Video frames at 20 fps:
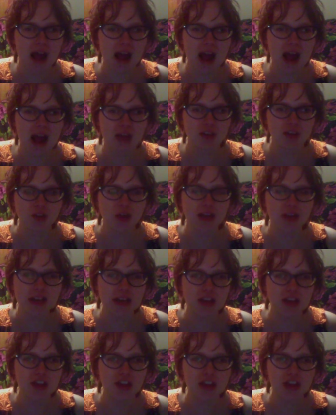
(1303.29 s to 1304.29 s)

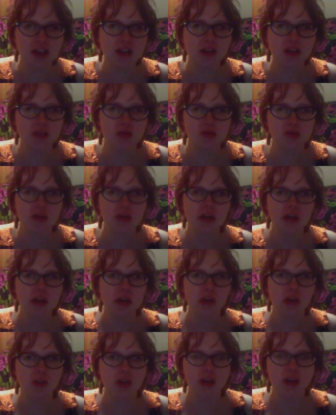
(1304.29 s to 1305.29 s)
athletic things
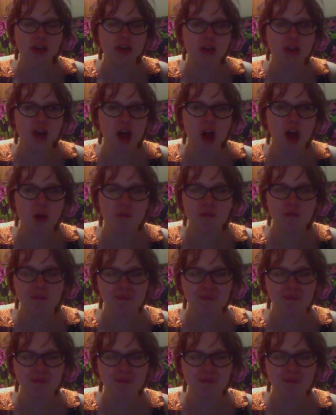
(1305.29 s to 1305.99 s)
like uh,